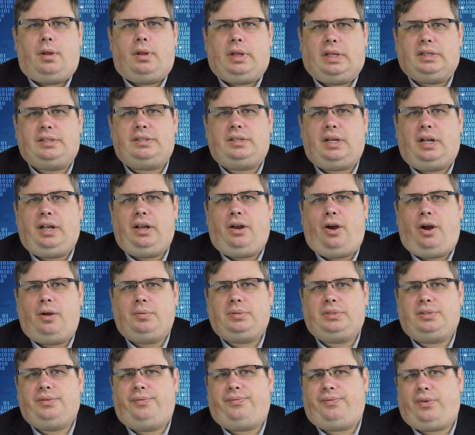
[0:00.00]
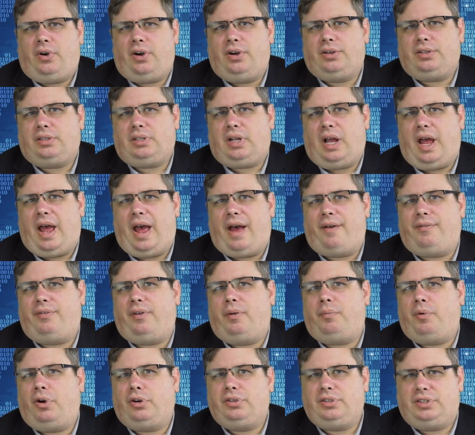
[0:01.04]
The city hopes to first have
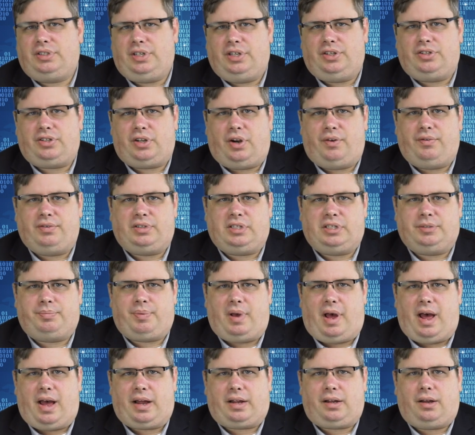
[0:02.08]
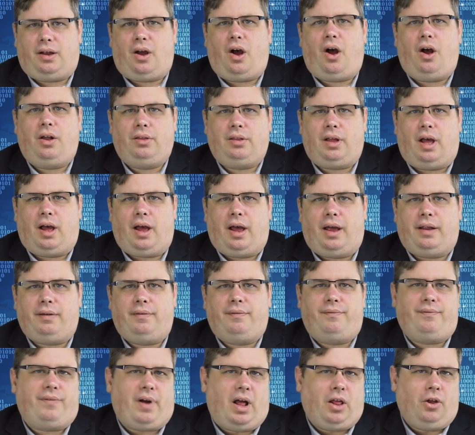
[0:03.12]
emergency services back online,
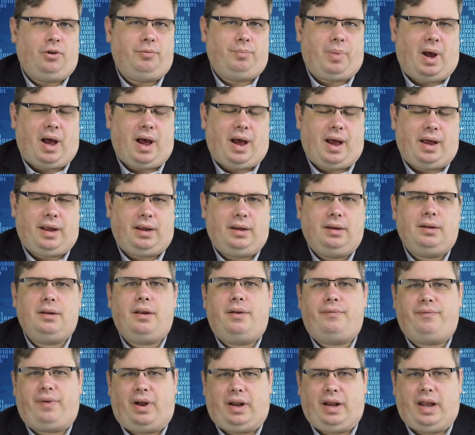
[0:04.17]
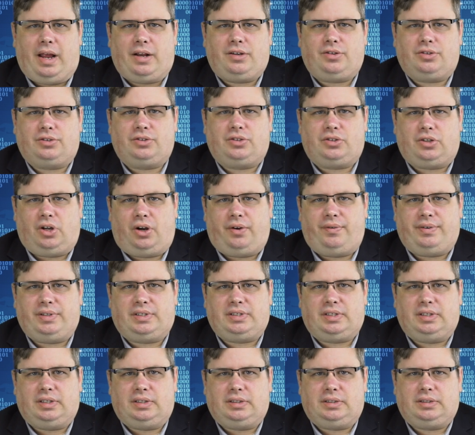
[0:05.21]
followed by financial
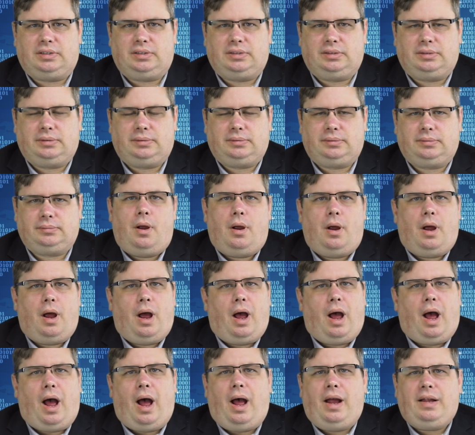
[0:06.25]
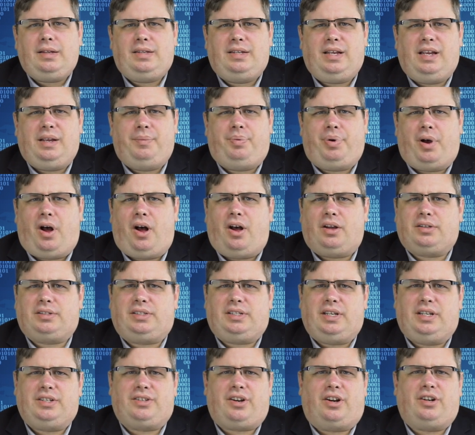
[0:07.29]
services. IT
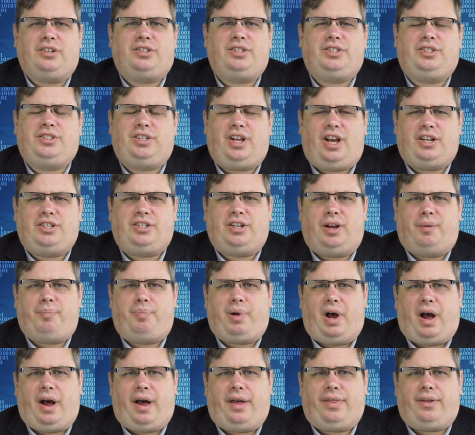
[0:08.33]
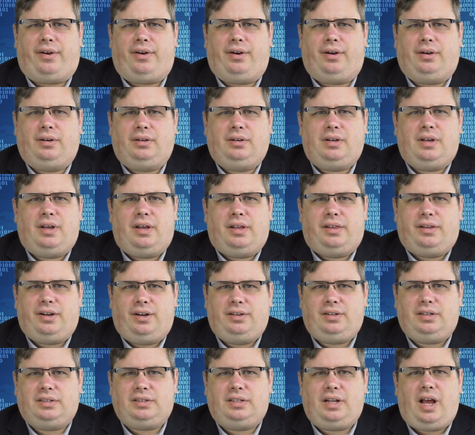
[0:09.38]
policies are such a bother. There
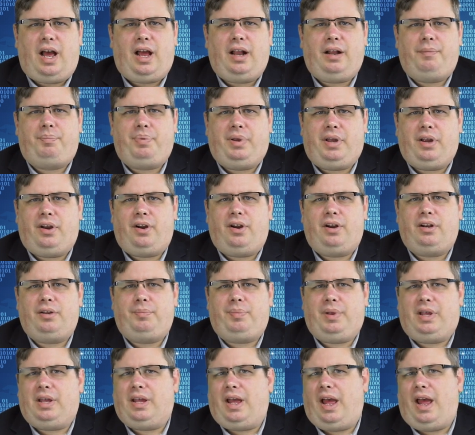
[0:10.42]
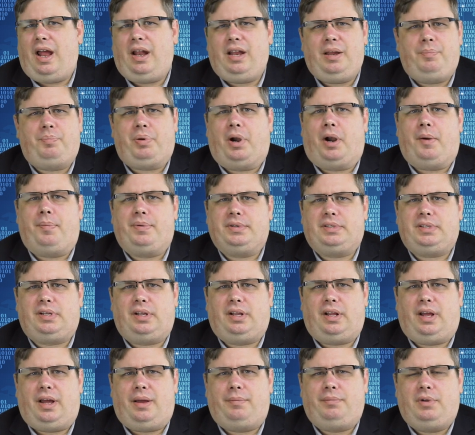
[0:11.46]
does not appear to be any purpose to
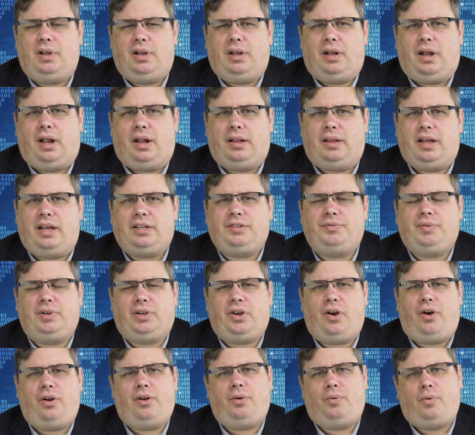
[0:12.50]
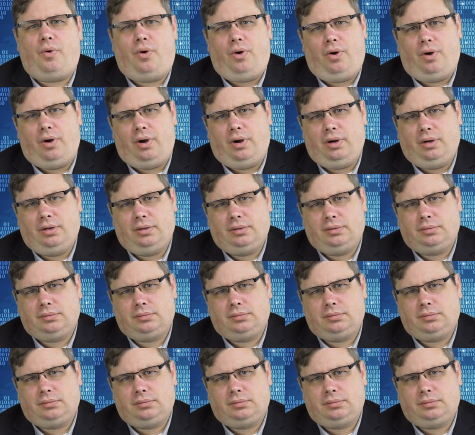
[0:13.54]
them unless we go to war.